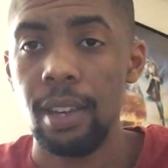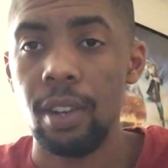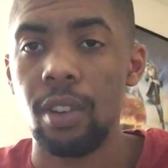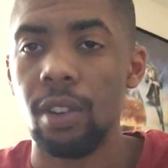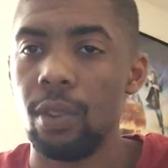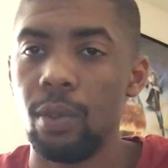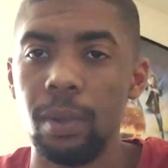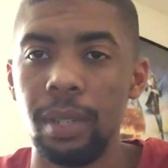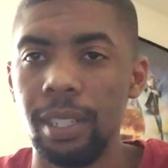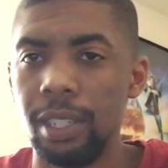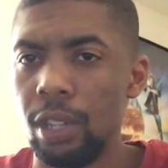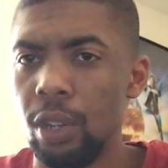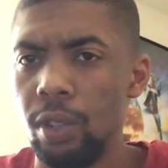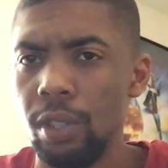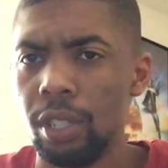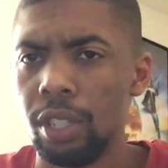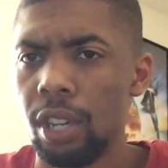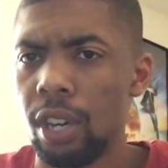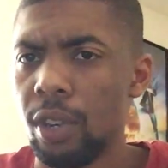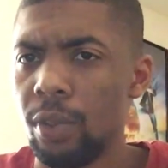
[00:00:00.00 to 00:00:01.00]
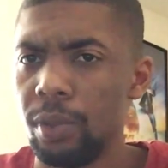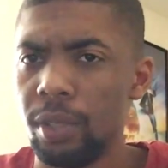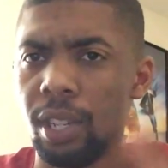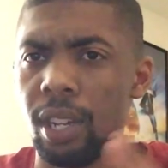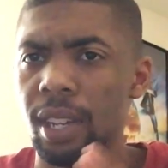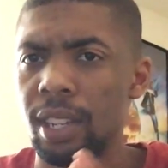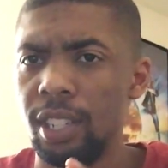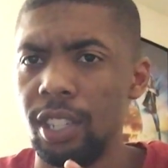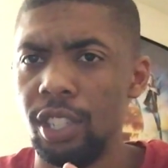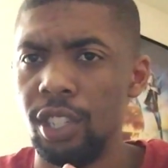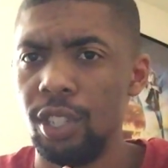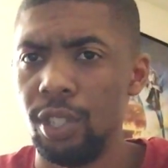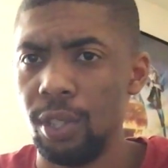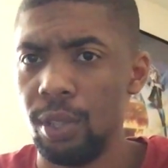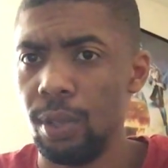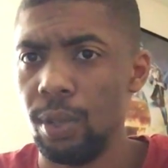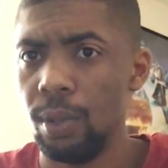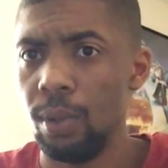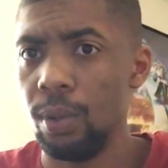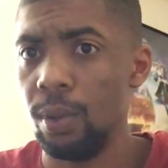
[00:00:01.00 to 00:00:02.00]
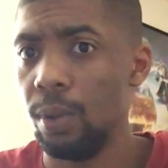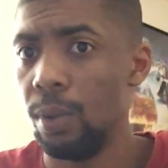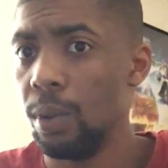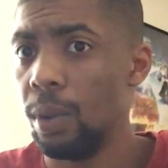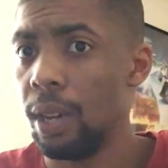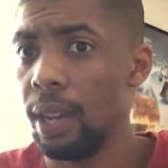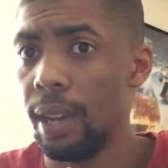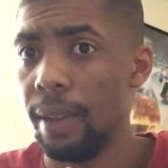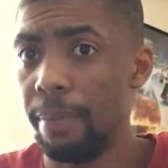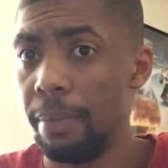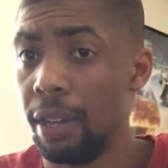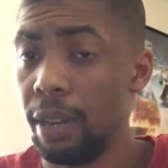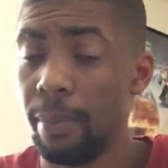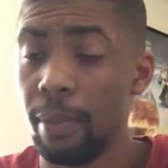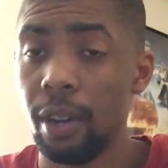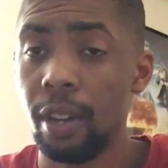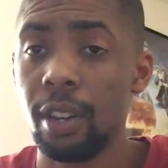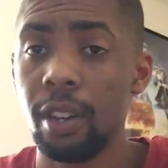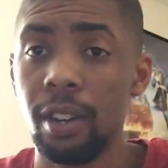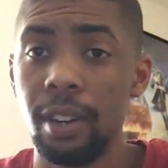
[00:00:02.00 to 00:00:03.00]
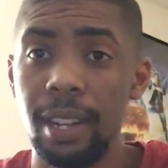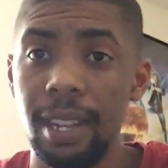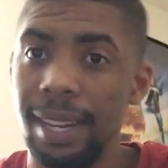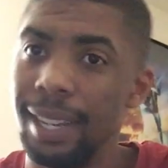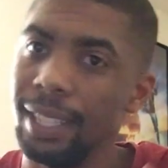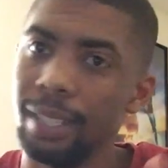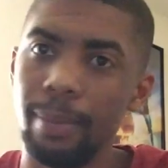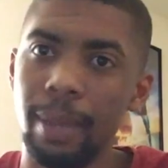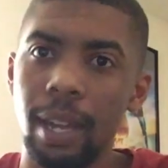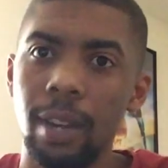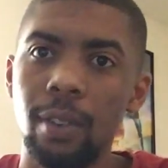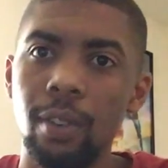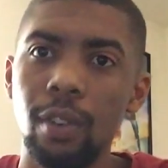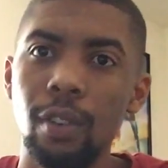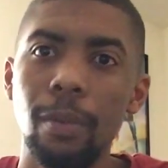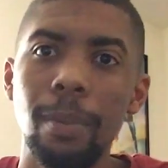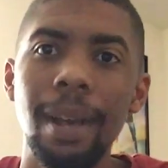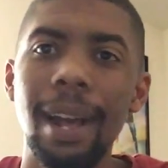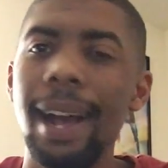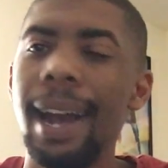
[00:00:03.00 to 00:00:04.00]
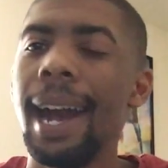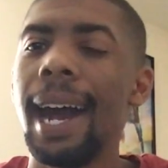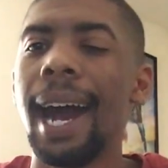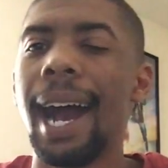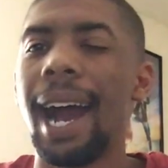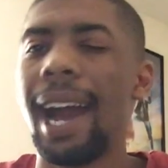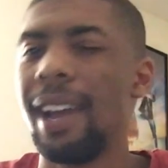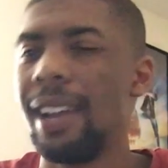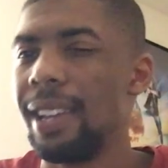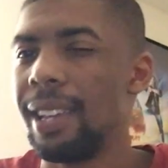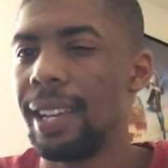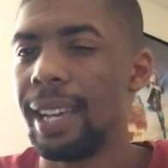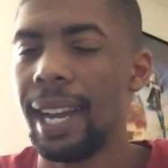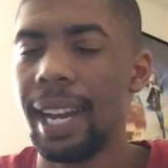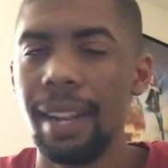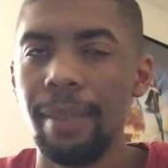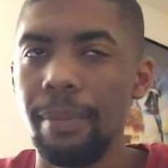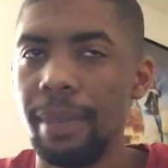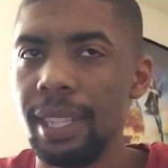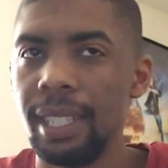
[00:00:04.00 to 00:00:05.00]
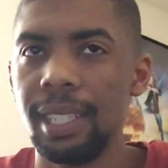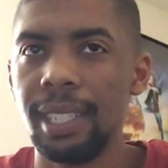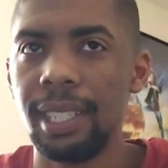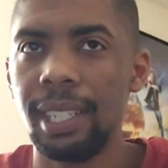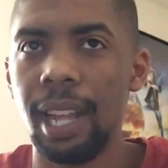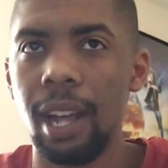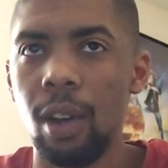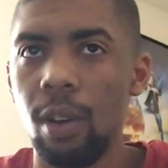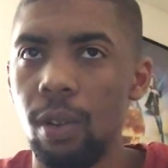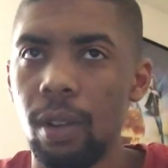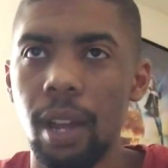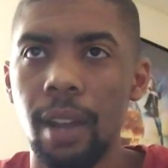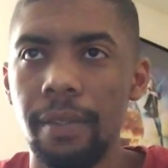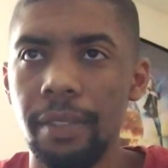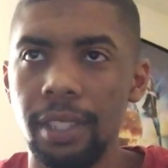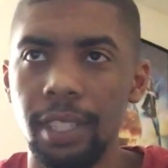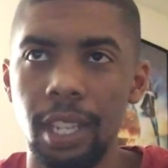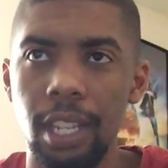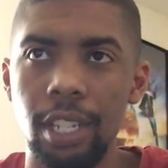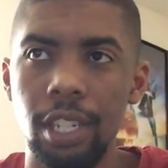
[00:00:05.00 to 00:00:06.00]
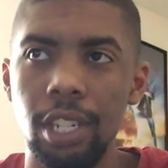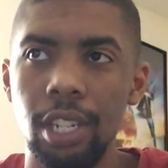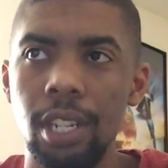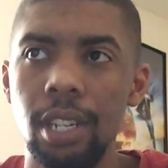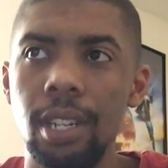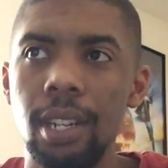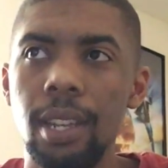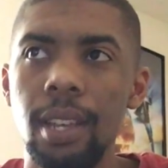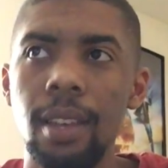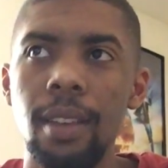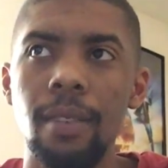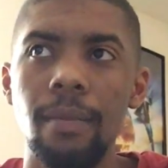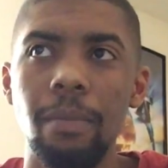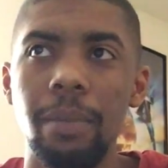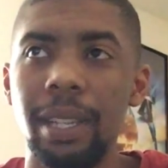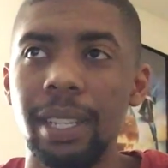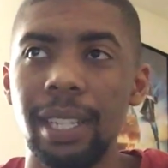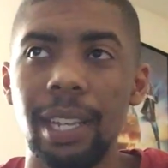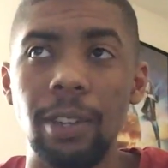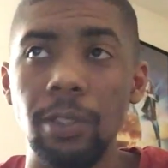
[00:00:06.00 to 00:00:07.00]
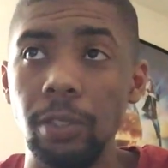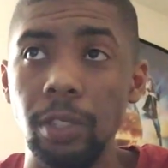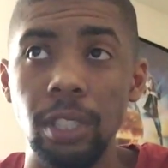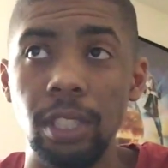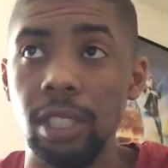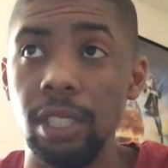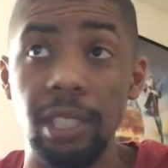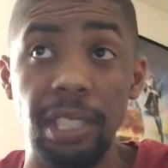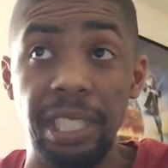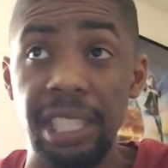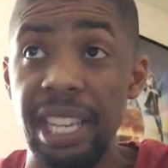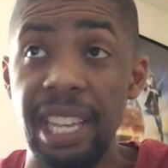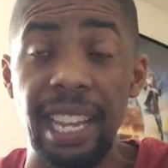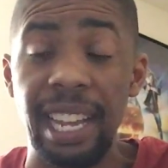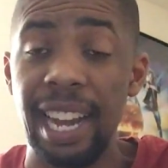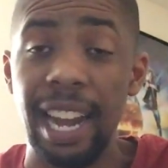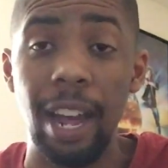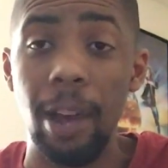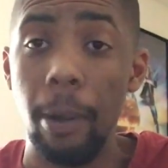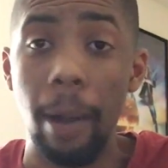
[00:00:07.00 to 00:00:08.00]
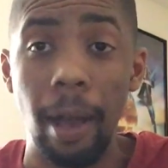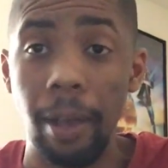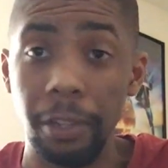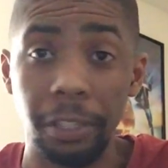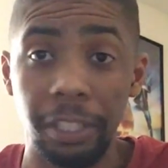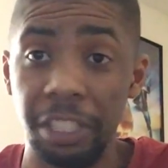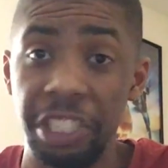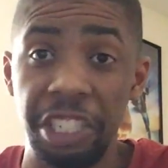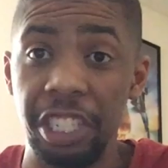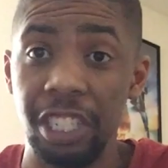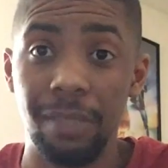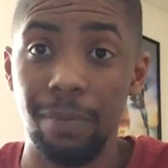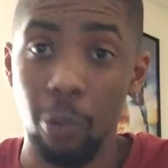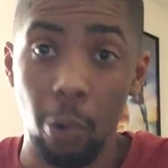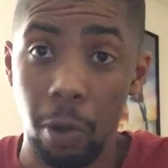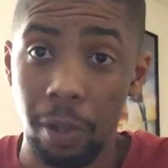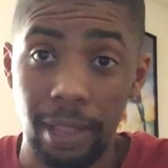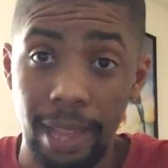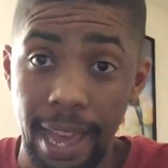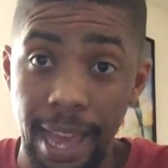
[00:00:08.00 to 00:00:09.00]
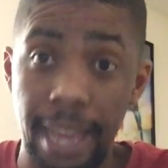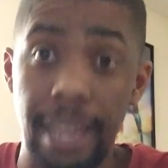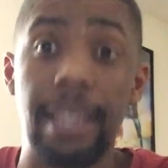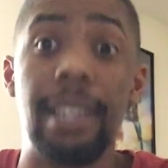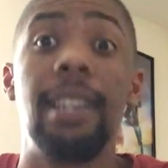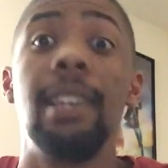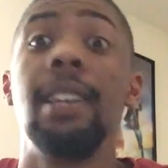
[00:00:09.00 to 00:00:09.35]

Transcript: or when Tony Stark was talking to Peter Parker in his bedroom, I kind of missed the whole conversation because I was just geeking out. I was just more like,